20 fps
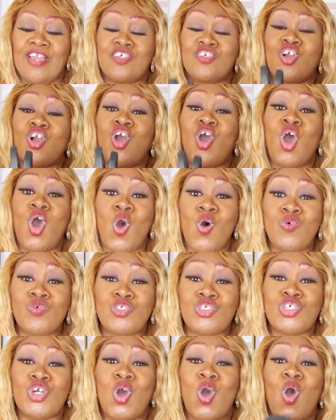
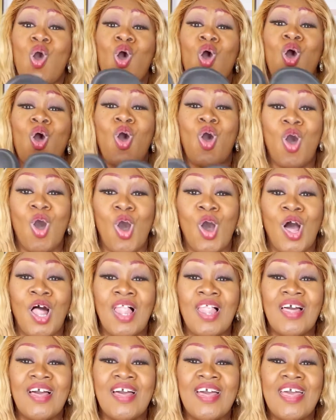Coach
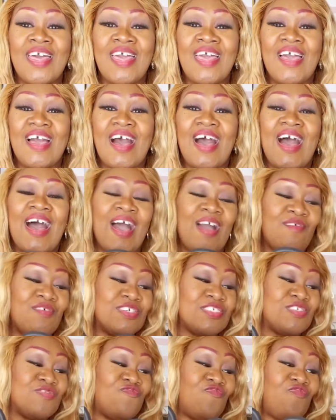haul. I
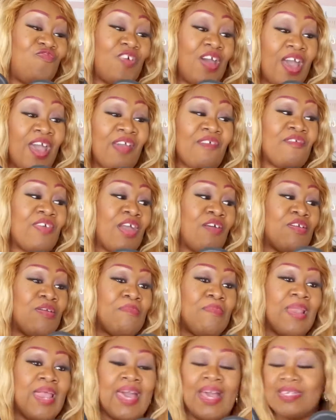was very, very
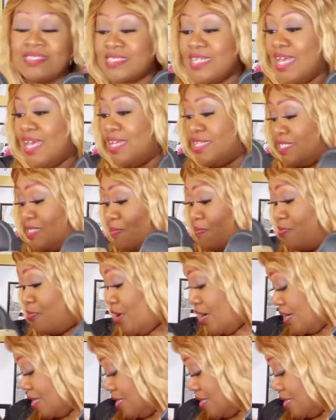blessed to bring